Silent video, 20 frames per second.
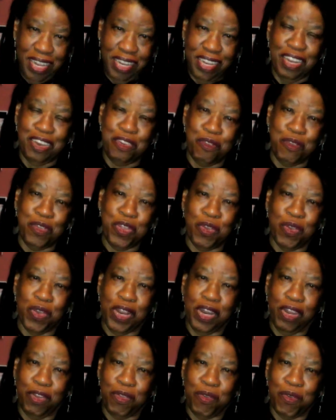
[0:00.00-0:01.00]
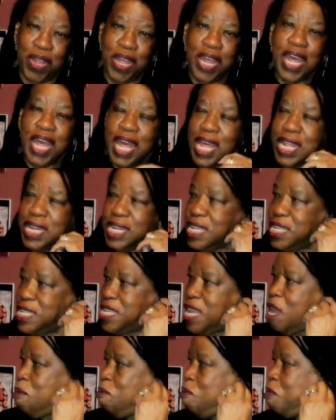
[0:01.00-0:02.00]
the New York law." And the
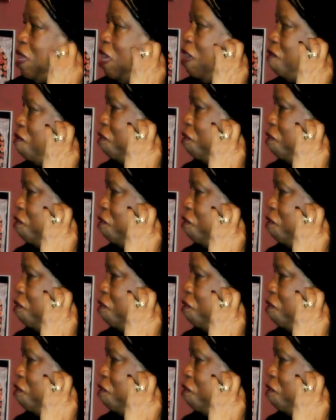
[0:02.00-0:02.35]
same thing